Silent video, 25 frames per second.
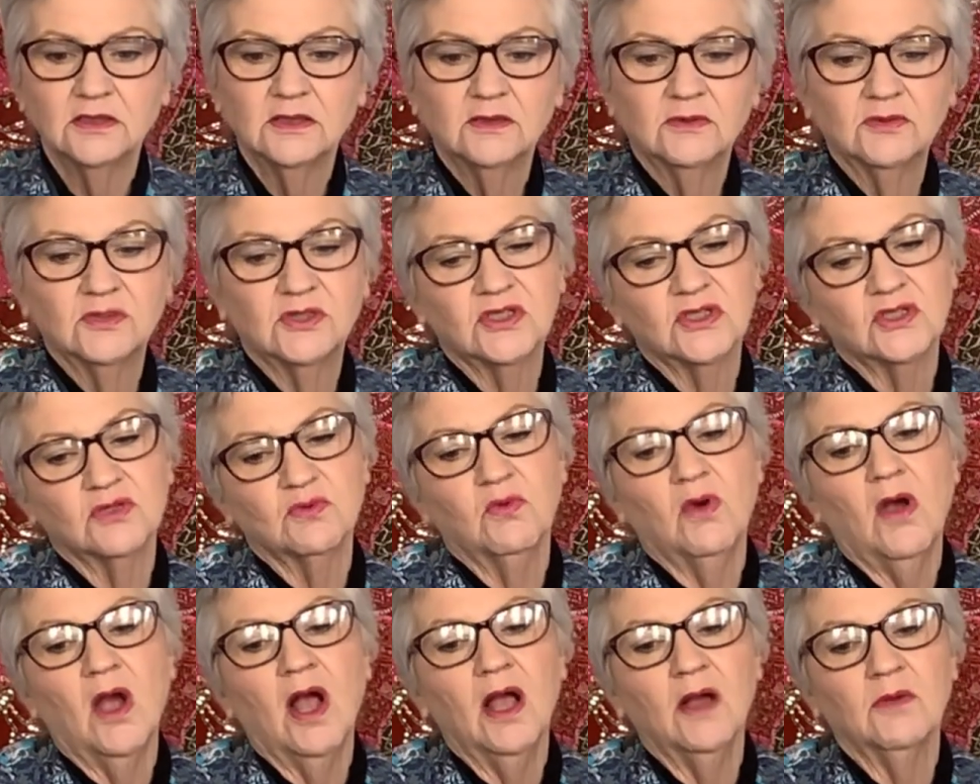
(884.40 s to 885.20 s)
which is
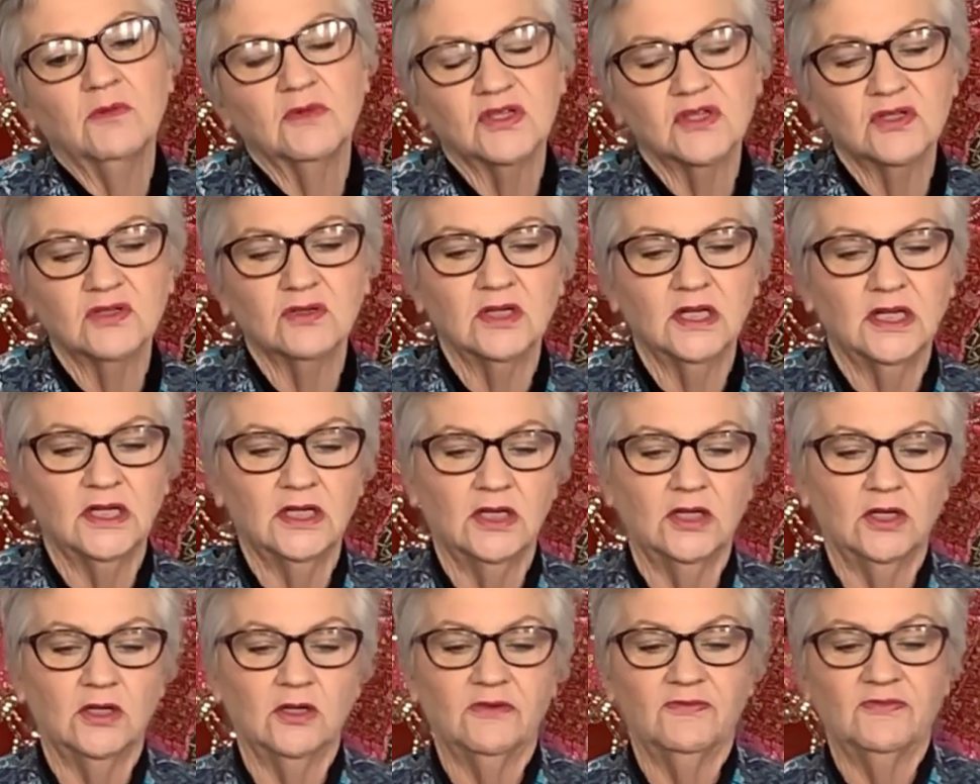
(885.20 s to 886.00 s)
why I was sort of going
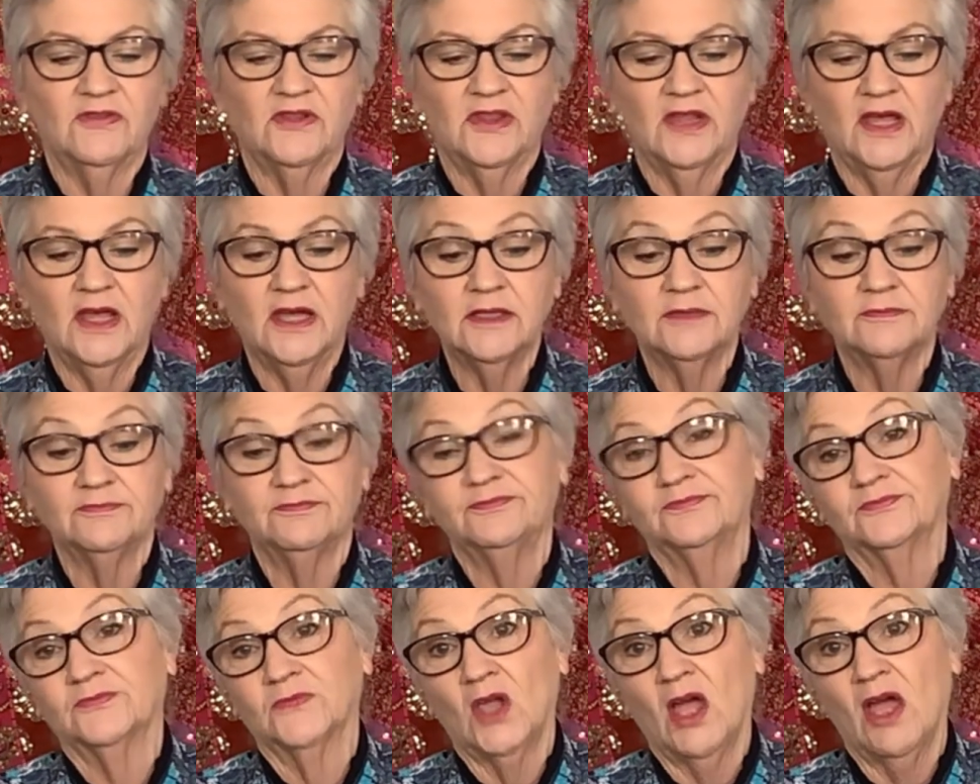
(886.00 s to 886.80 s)
to go for that.
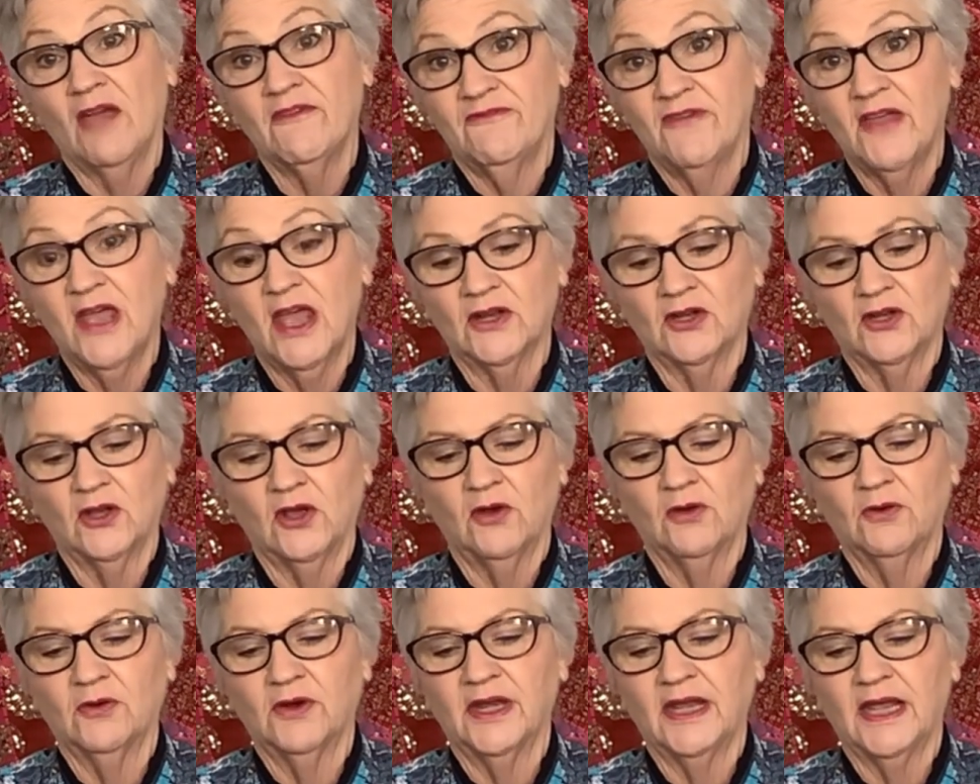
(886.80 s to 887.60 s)
I found I
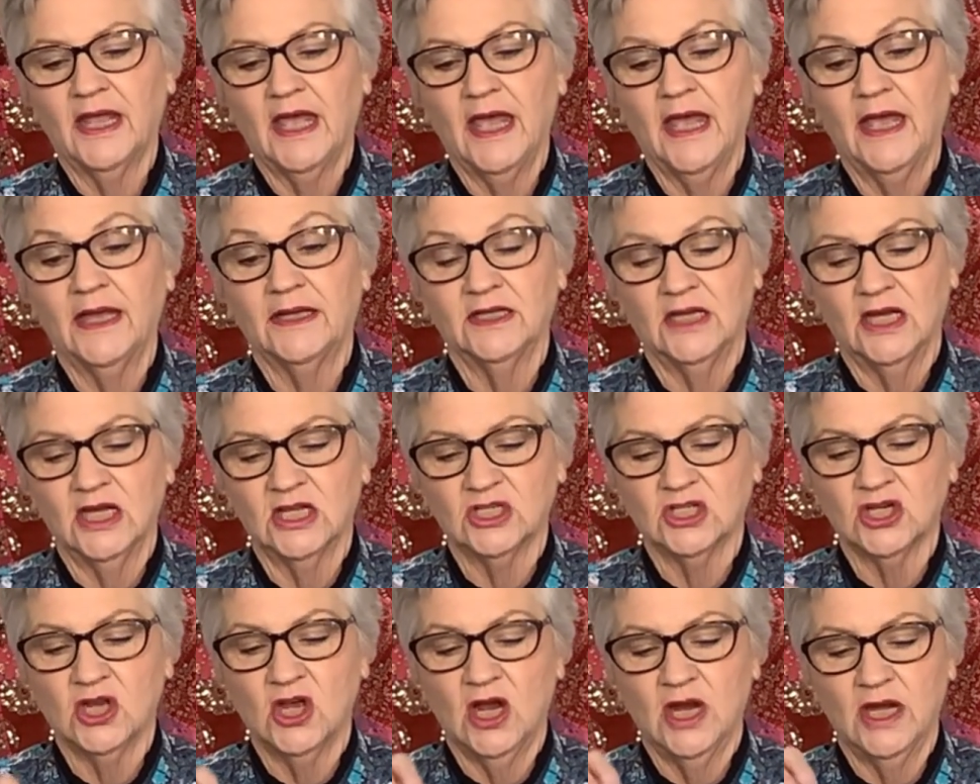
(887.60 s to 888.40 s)
already had a
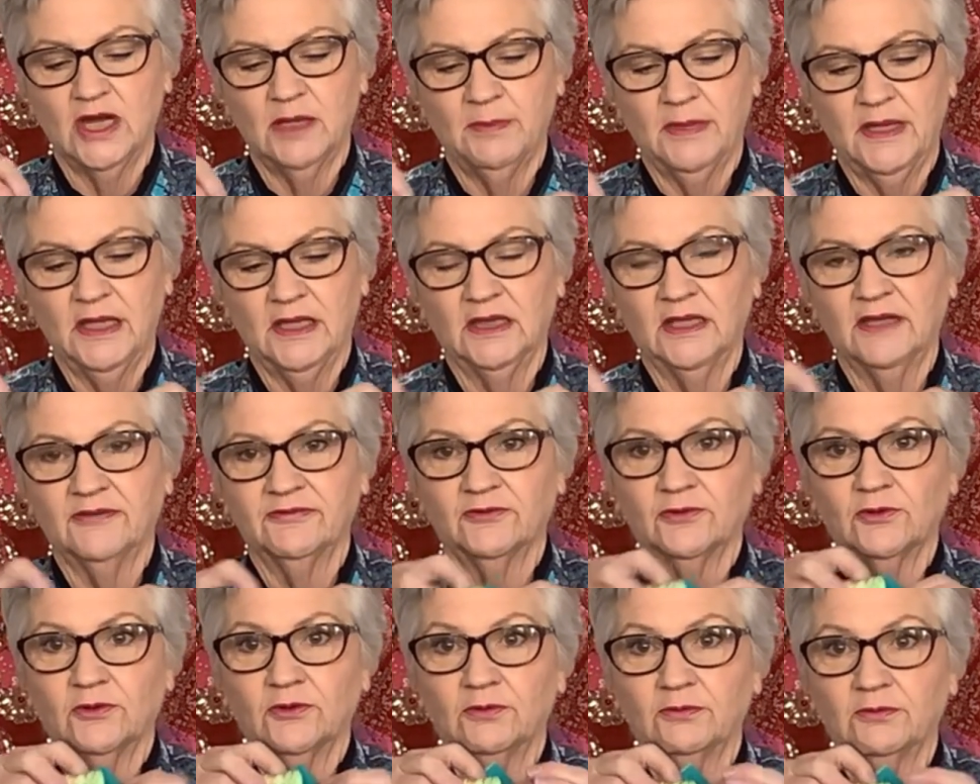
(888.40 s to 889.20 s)
tiny bit left
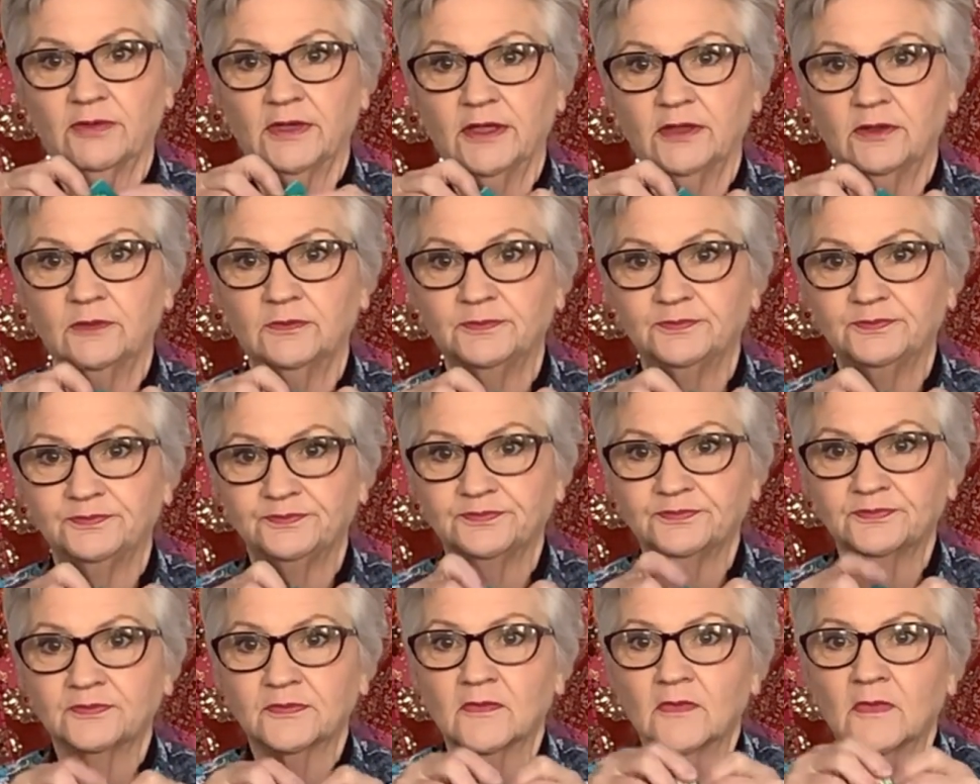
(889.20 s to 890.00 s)
on a reel,
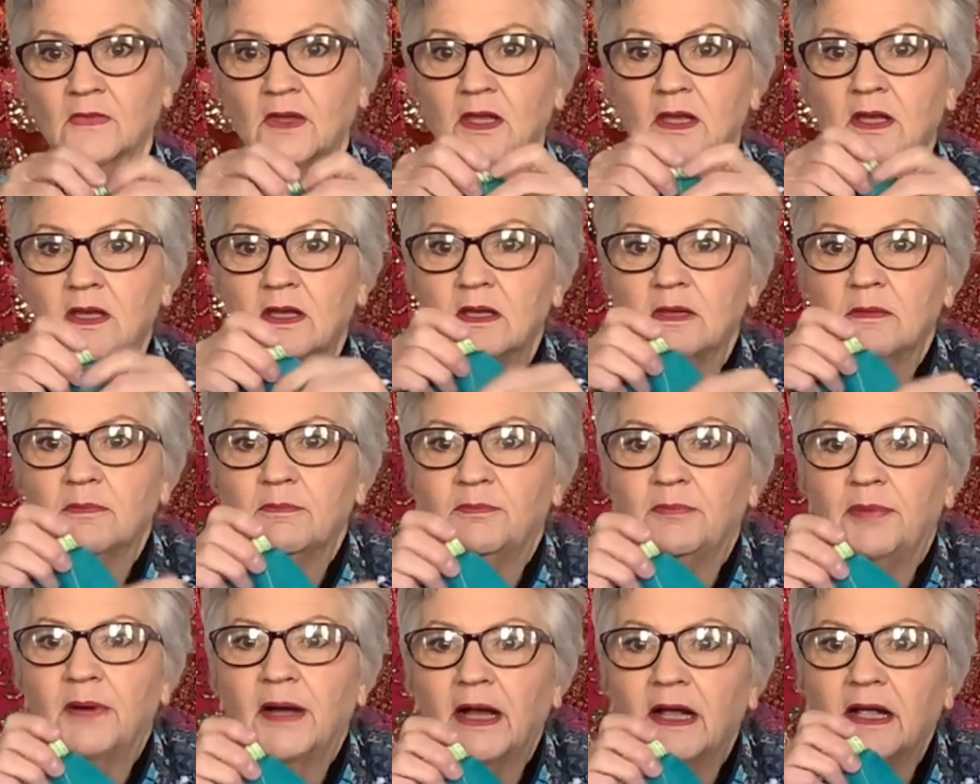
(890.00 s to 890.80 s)

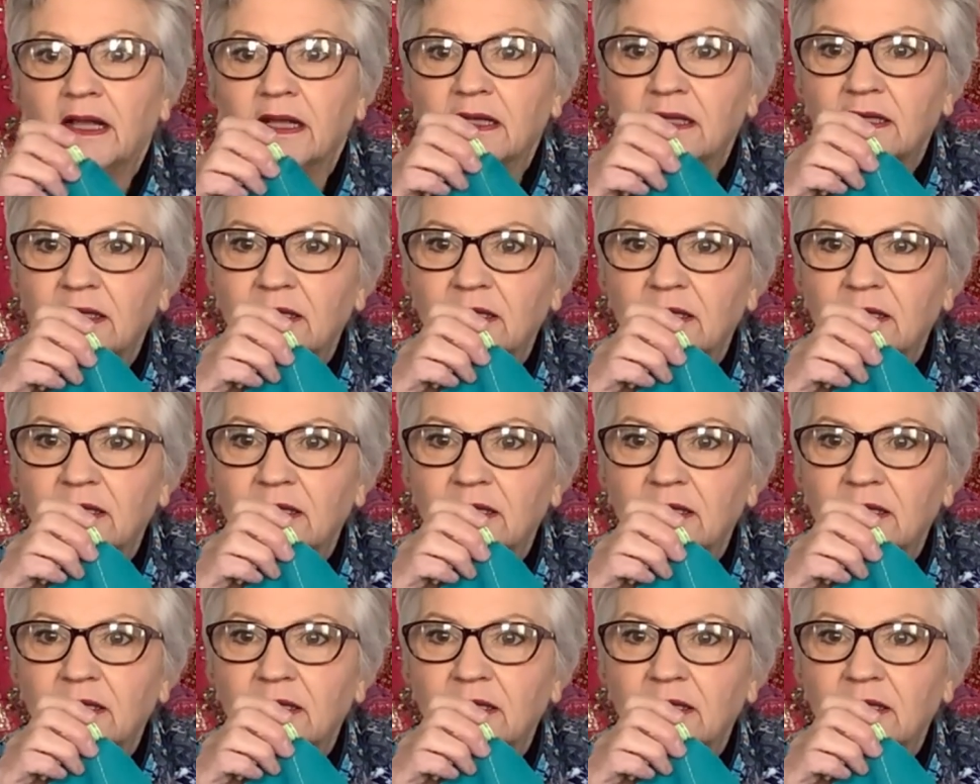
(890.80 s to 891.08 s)
but